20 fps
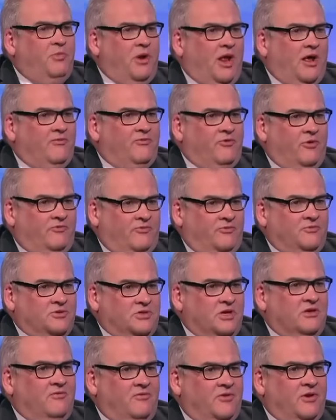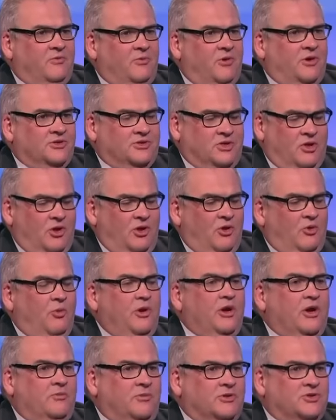platform from Sinn Féin was,
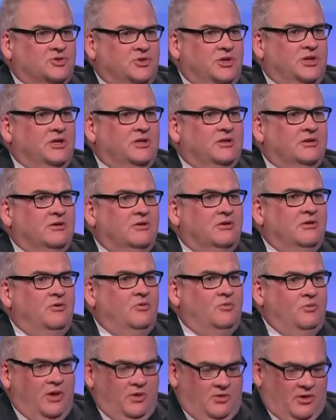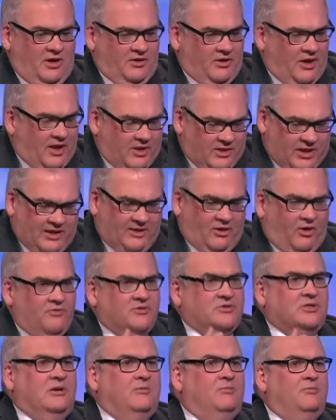we are mistreated, and that
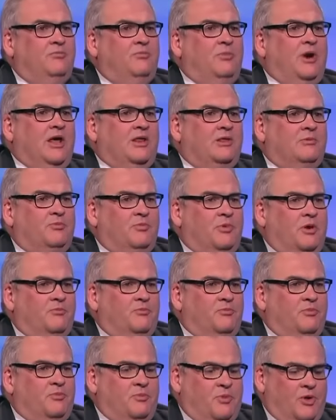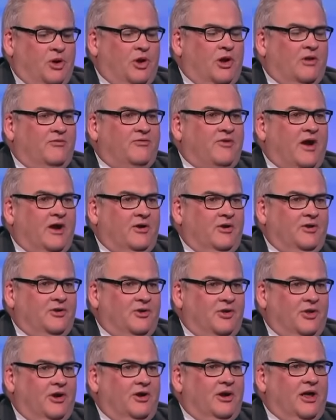obviously put a lot of fire
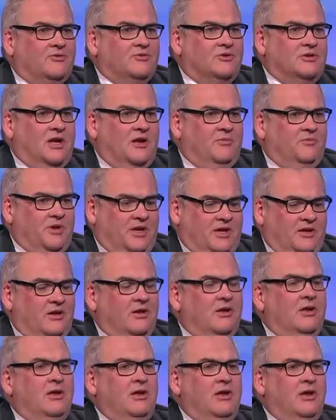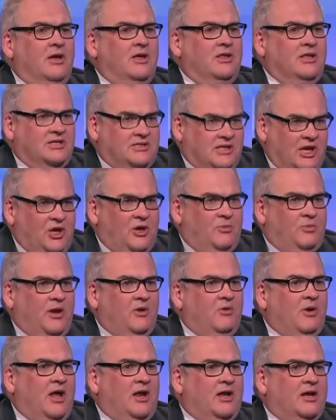under their electoral campaign. The DUP
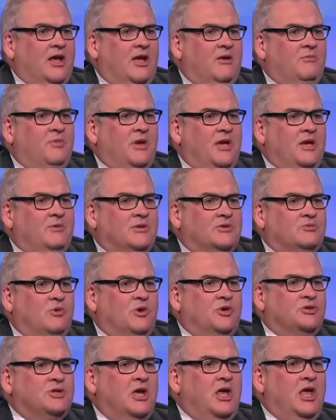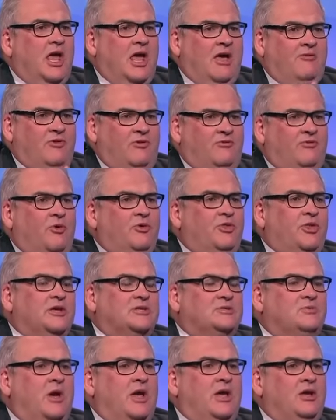ran a campaign which was, if you vote
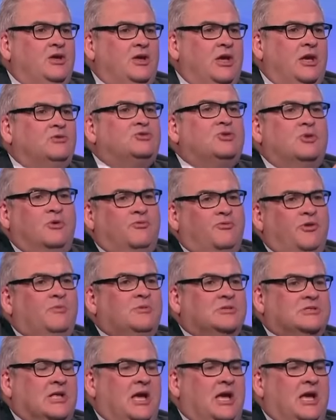this way, so the famous